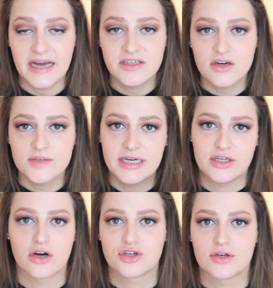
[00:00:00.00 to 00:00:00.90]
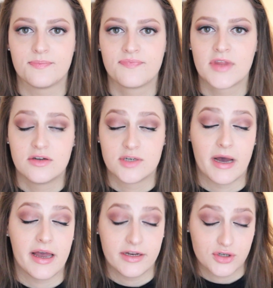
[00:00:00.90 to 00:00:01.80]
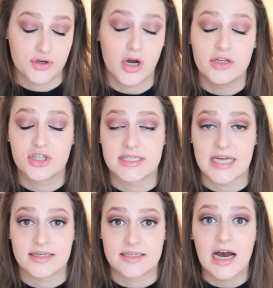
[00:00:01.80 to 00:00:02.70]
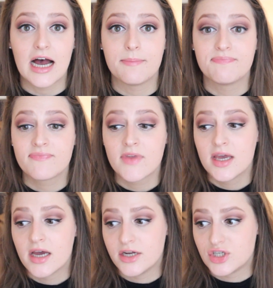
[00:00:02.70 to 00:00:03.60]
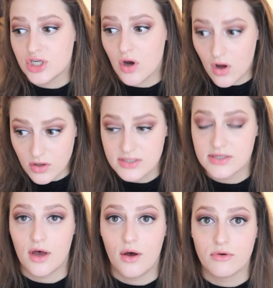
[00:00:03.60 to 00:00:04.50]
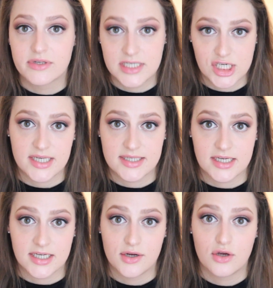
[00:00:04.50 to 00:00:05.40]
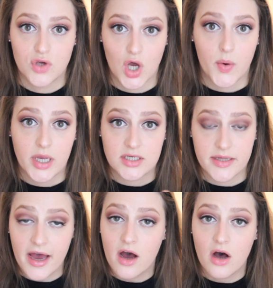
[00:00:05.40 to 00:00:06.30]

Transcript: I talked to my doctor, to my endocrinologist at the time, and she also suggested going to that